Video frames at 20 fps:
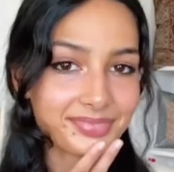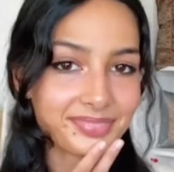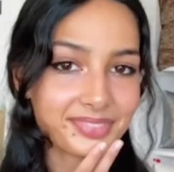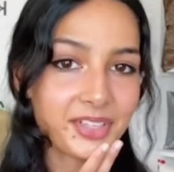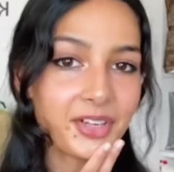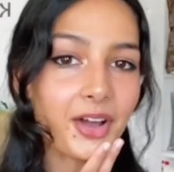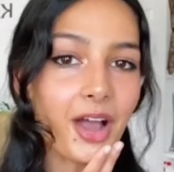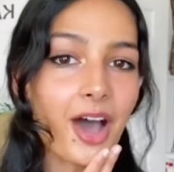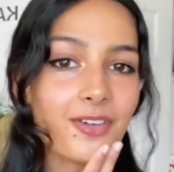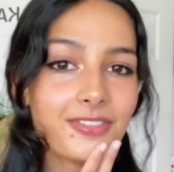
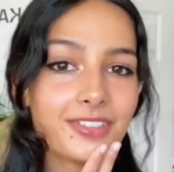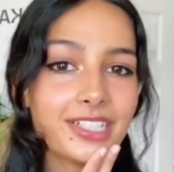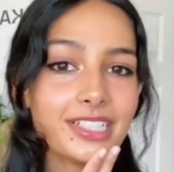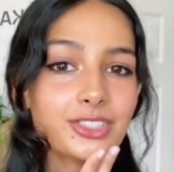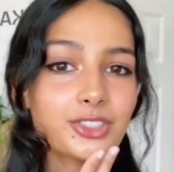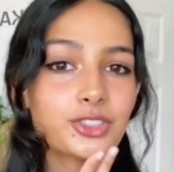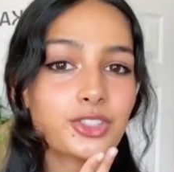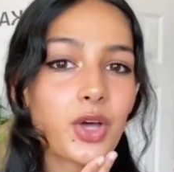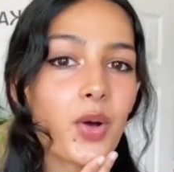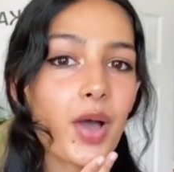Your outfit
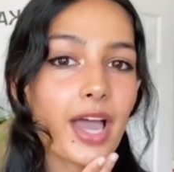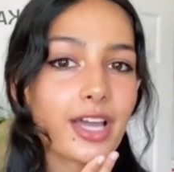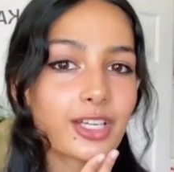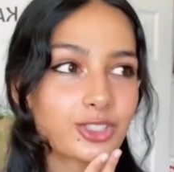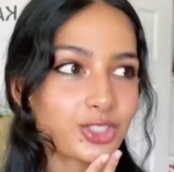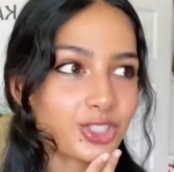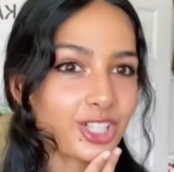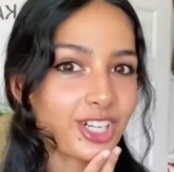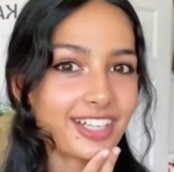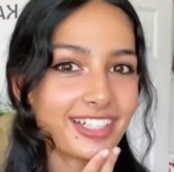is so
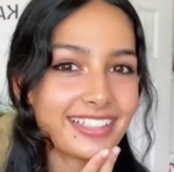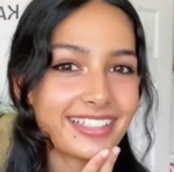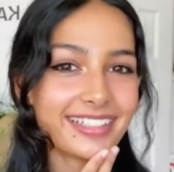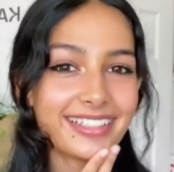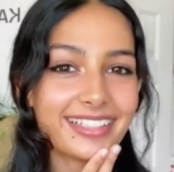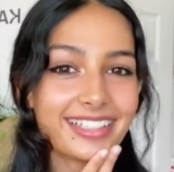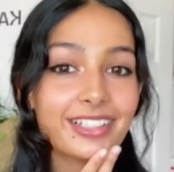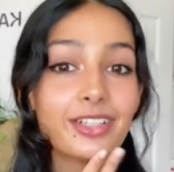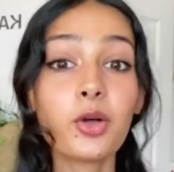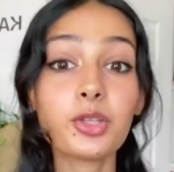extra.
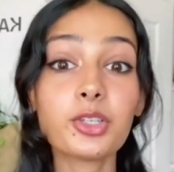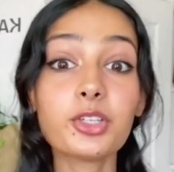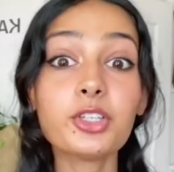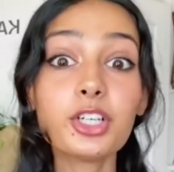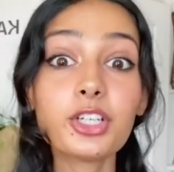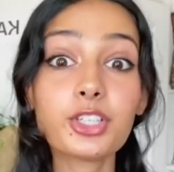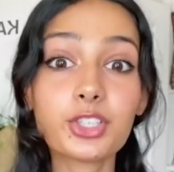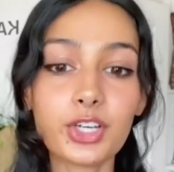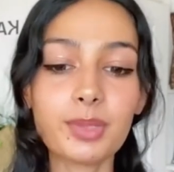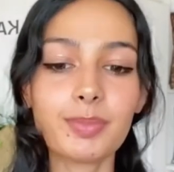No, you
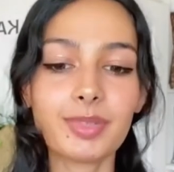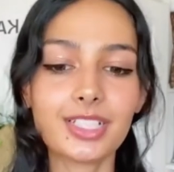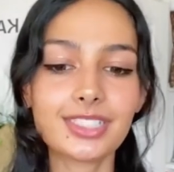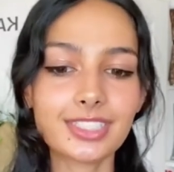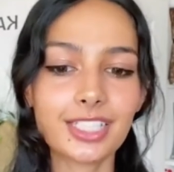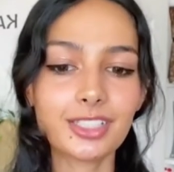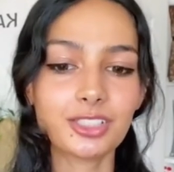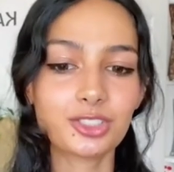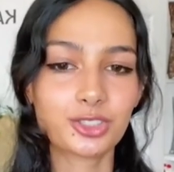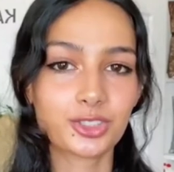look good, but
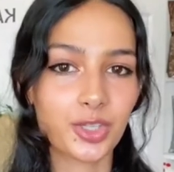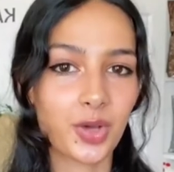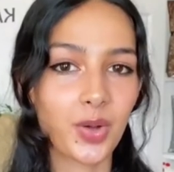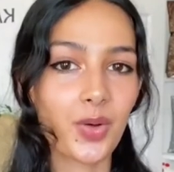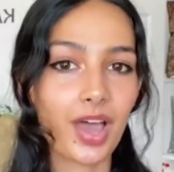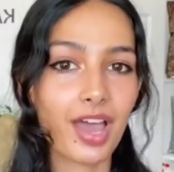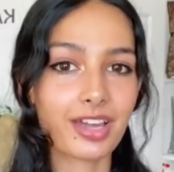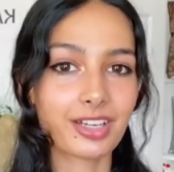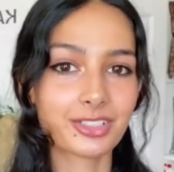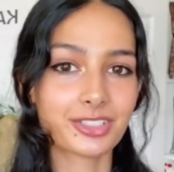it's like so
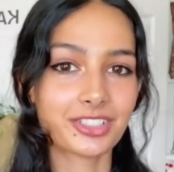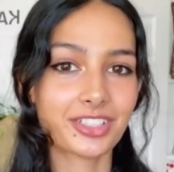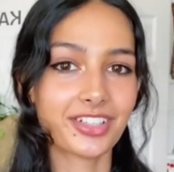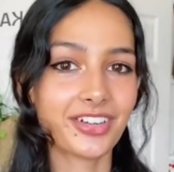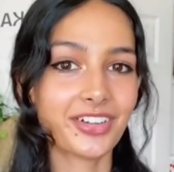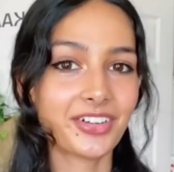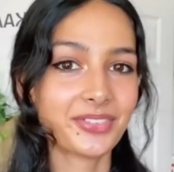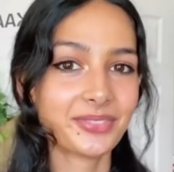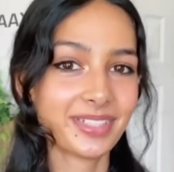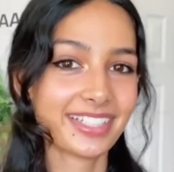
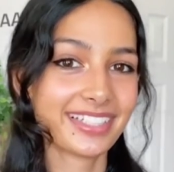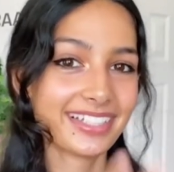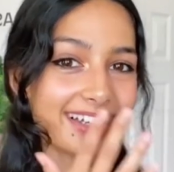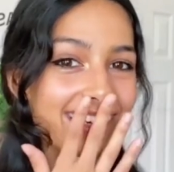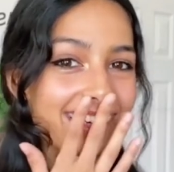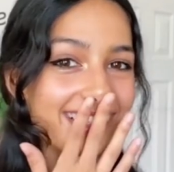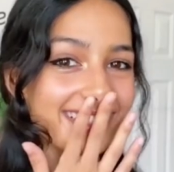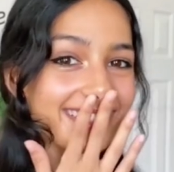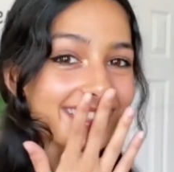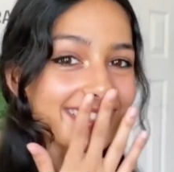extra. Oh my
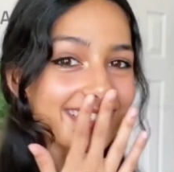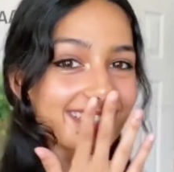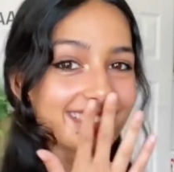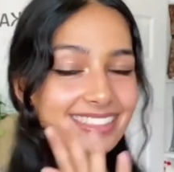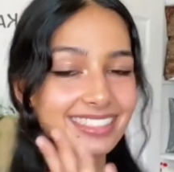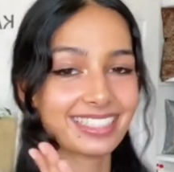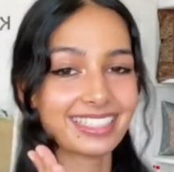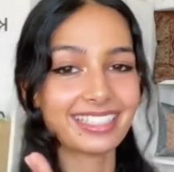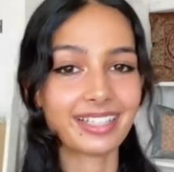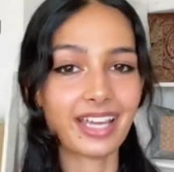gosh,
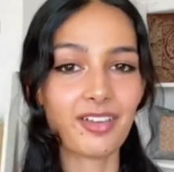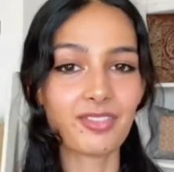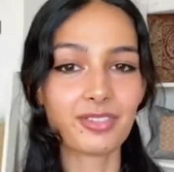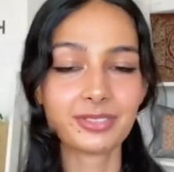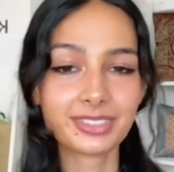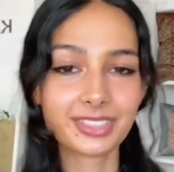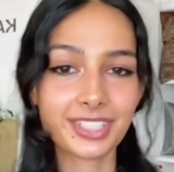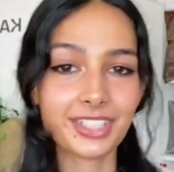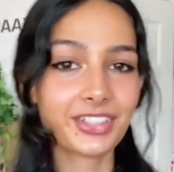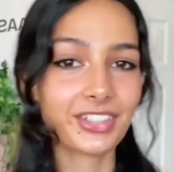that's like,
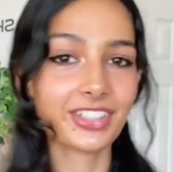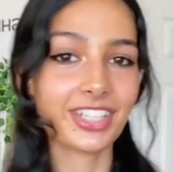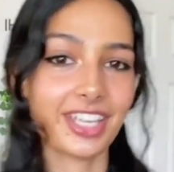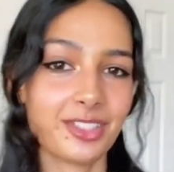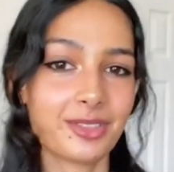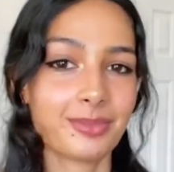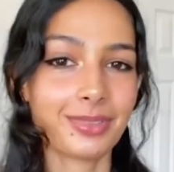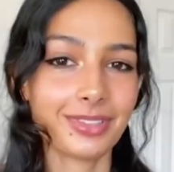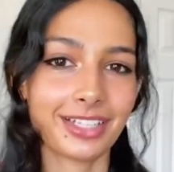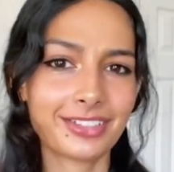everyone's gonna look at
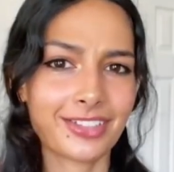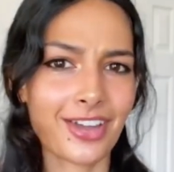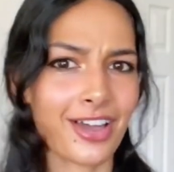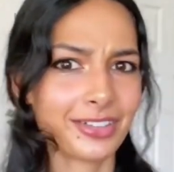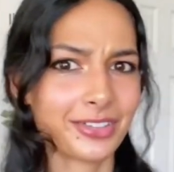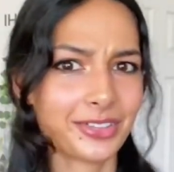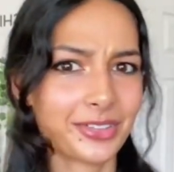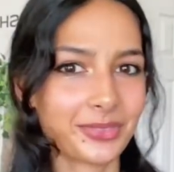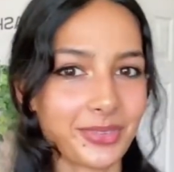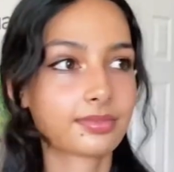you, but like not
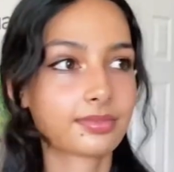in a good way.